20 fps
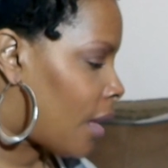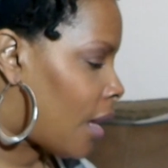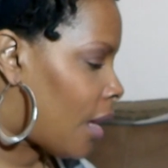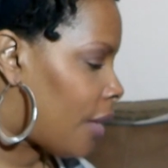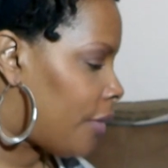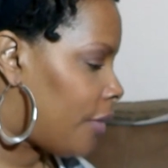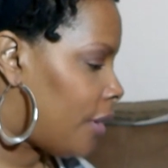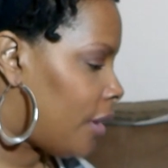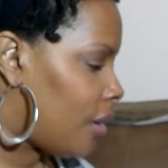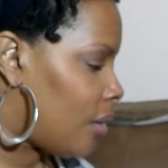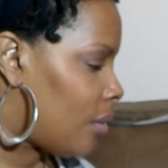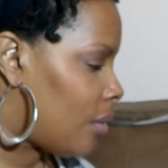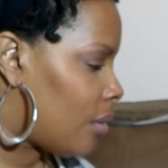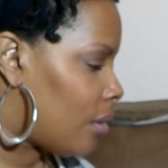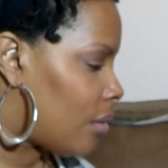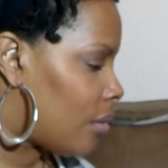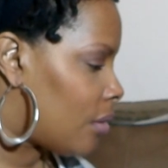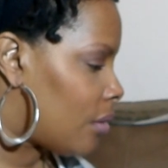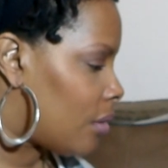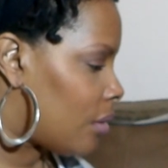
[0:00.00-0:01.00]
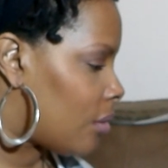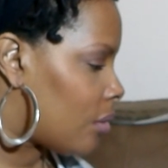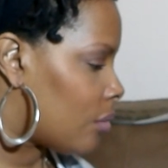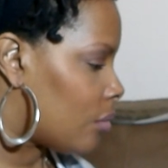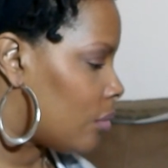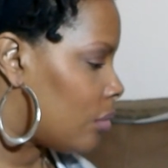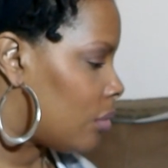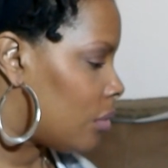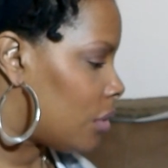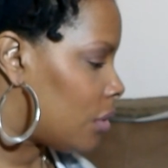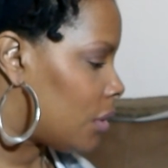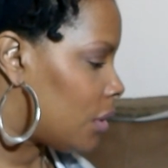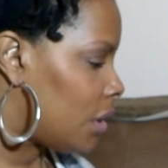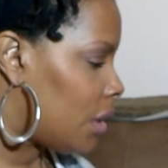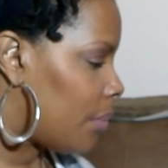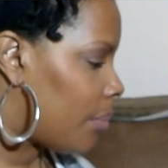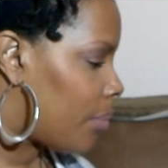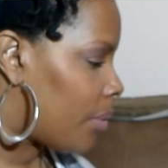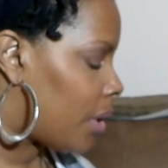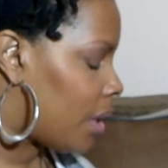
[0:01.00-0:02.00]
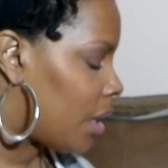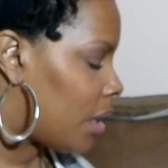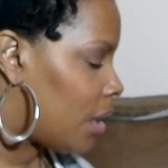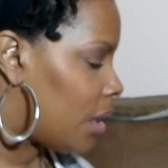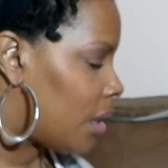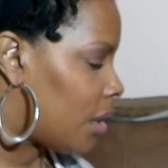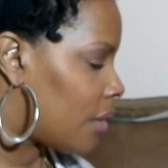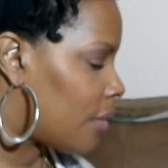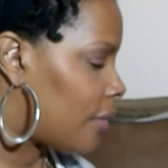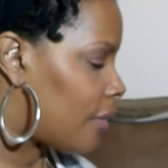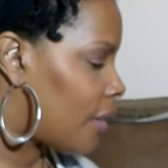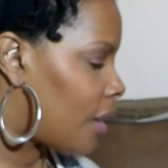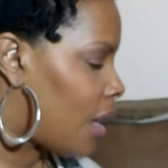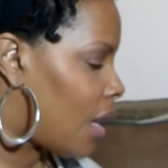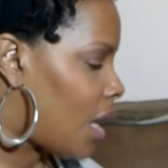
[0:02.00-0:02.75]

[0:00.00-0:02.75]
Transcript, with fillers: I think oh lip products